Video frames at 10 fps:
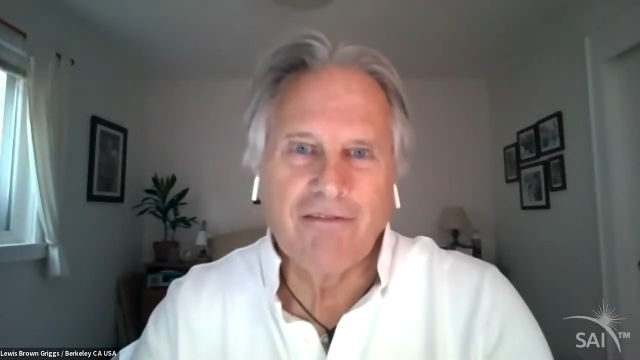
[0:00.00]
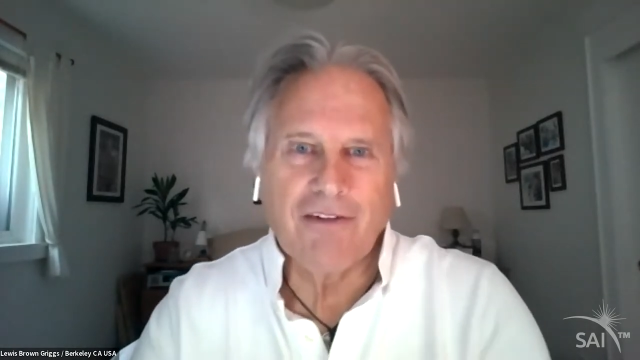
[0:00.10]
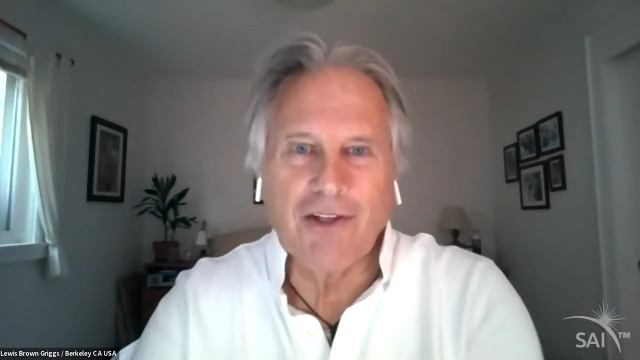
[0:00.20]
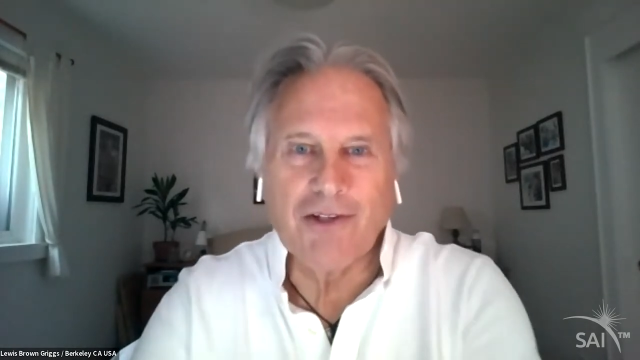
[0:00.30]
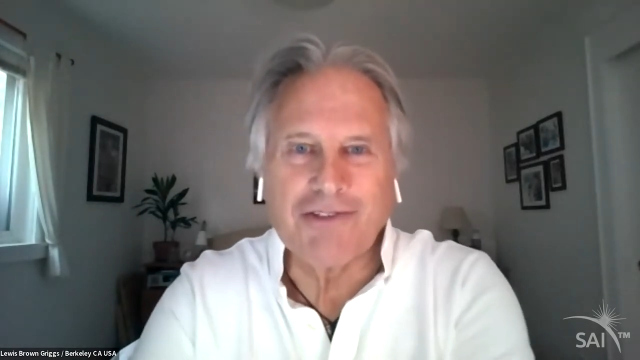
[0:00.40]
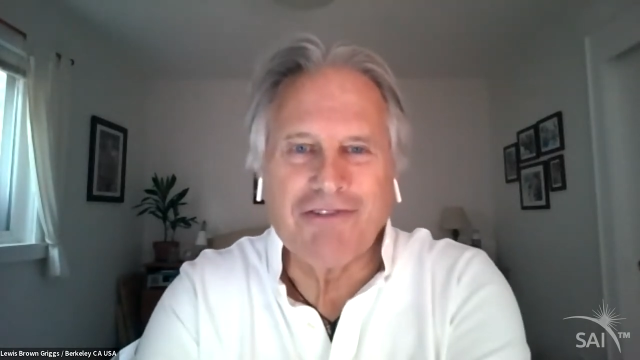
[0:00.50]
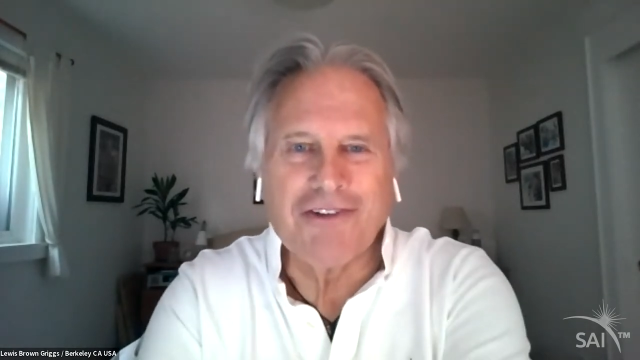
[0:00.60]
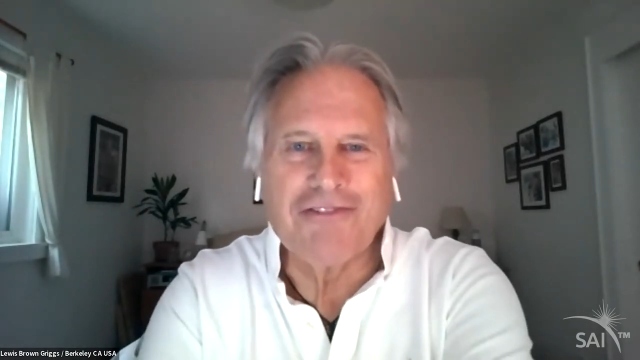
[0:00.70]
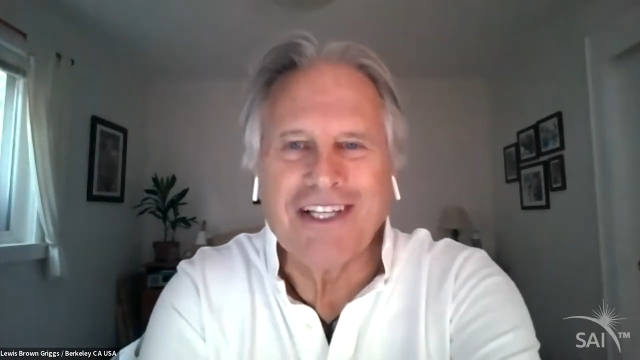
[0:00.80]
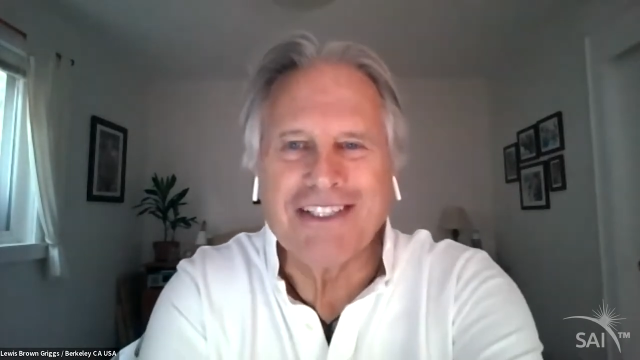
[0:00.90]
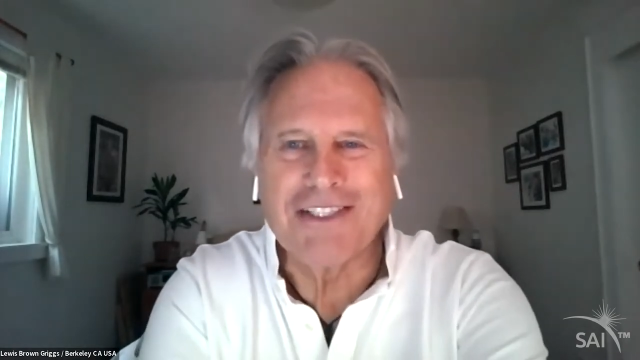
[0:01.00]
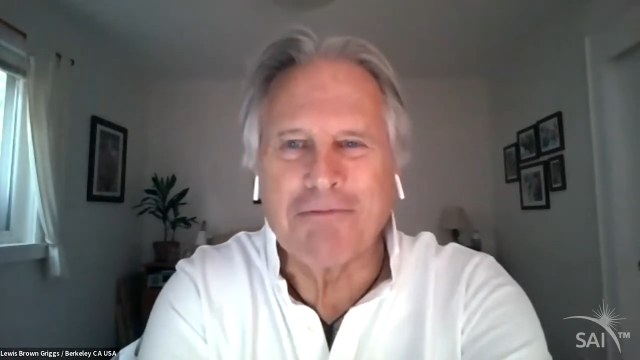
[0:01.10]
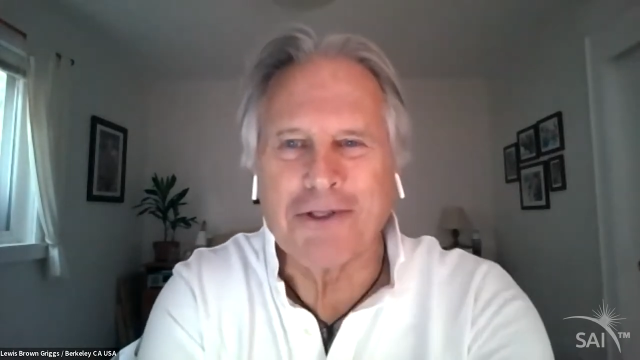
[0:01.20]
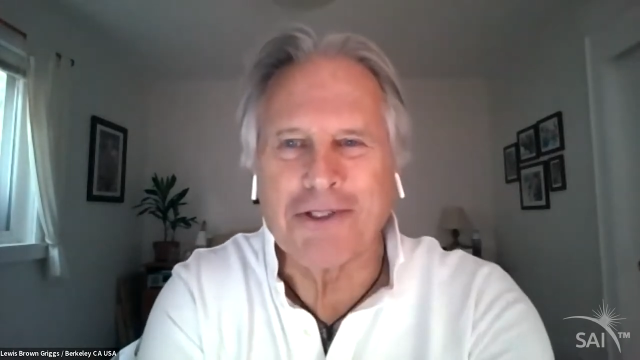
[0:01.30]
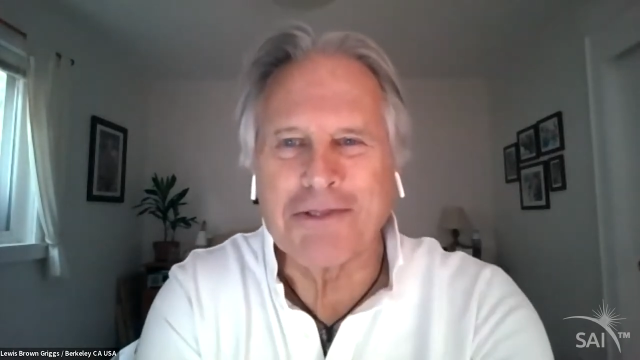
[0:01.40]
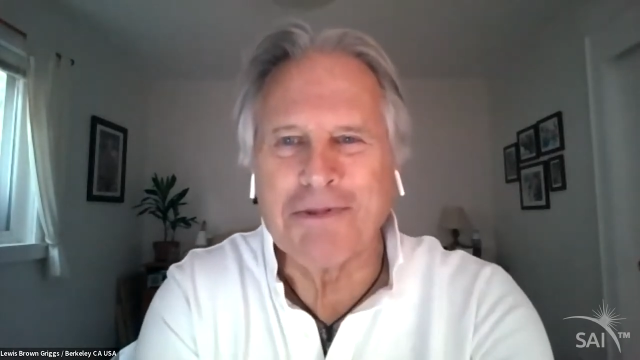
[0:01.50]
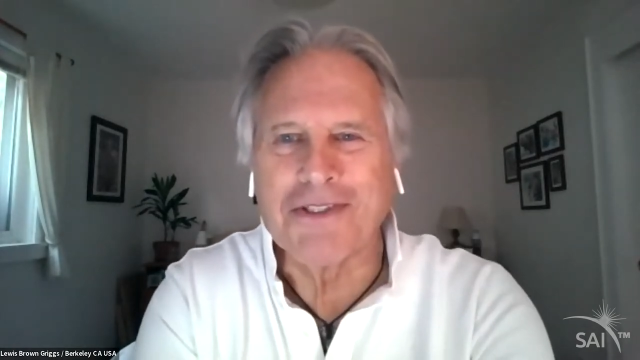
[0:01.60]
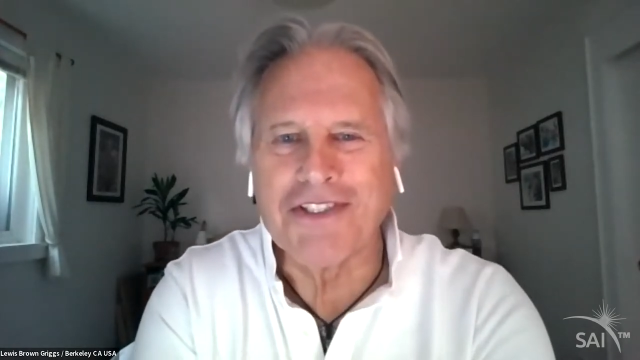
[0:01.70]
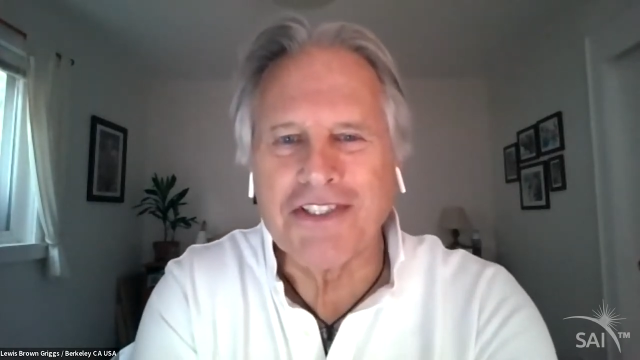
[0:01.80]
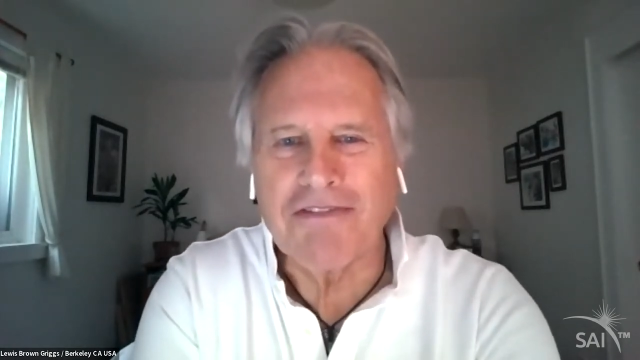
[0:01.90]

For those of you who've had similar experiences,